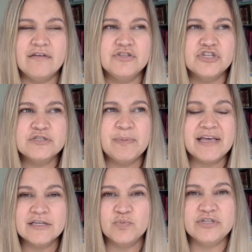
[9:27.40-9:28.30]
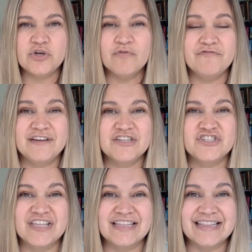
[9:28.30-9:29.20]
Just because we don't finish
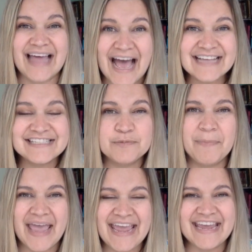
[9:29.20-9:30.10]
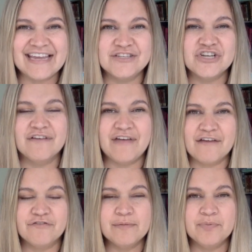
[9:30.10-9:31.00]
the last page of
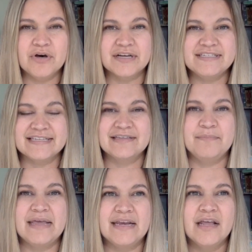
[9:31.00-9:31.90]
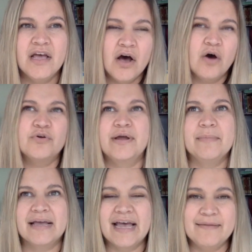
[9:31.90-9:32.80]
every book doesn't mean, oh great,
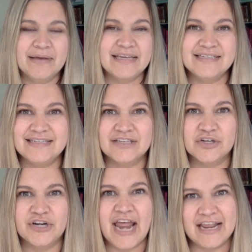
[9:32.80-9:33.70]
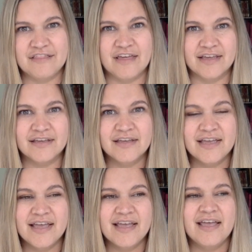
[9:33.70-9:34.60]
my kid didn't learn anything.
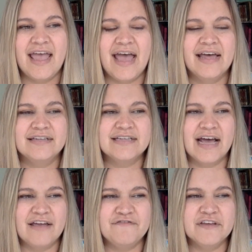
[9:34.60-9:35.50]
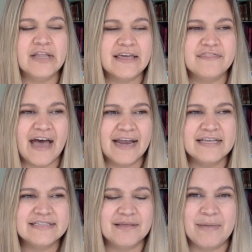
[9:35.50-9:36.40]
And I feel like that
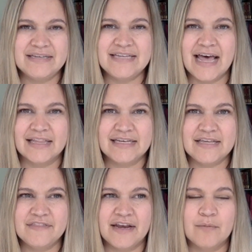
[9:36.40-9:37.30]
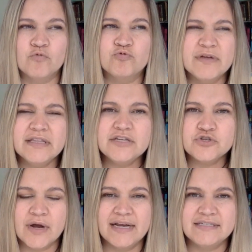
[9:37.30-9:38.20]
is the mentality that I'm really
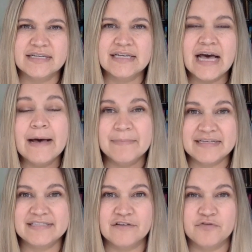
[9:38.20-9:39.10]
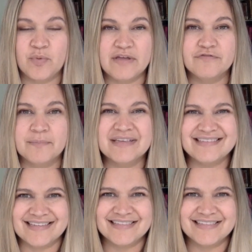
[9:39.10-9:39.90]
trying to cut myself away from, because